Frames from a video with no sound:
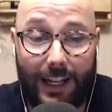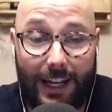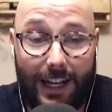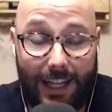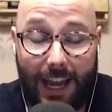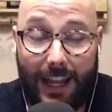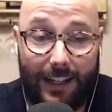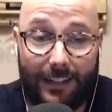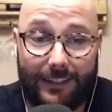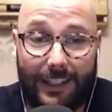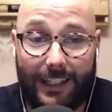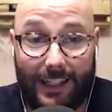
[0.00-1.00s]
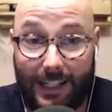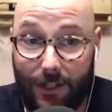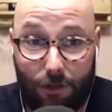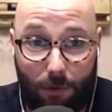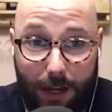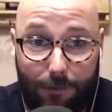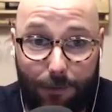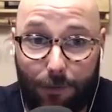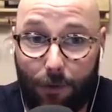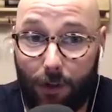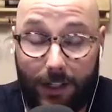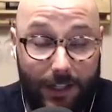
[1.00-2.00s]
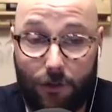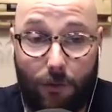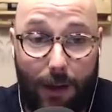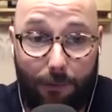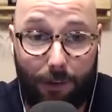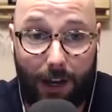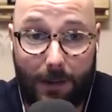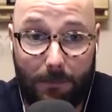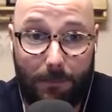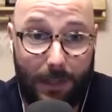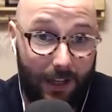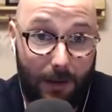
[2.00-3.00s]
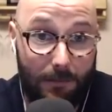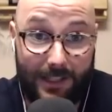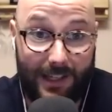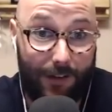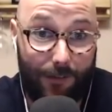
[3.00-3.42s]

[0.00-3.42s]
And I get it, like, he's grateful for it, and it's great for him, but the company's getting